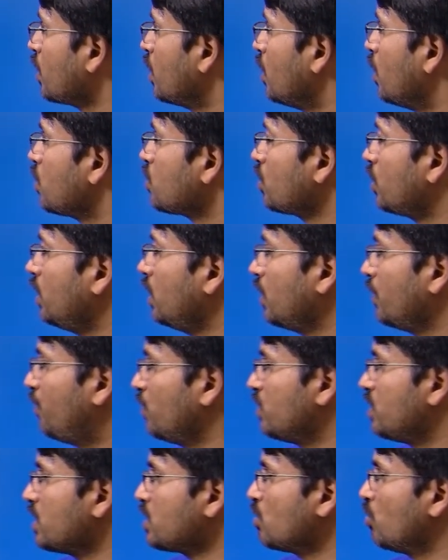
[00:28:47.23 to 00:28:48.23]
So here if you
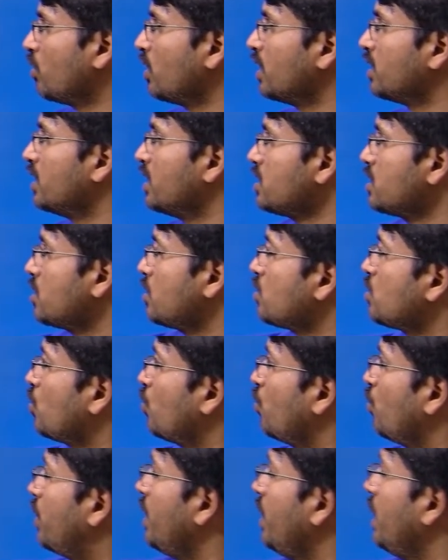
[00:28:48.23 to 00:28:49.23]
just look at this, so
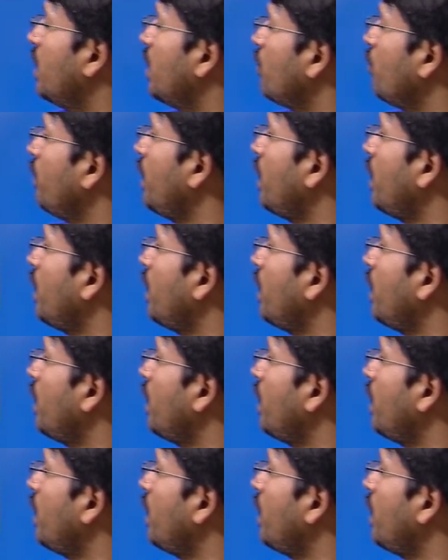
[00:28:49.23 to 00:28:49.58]
here we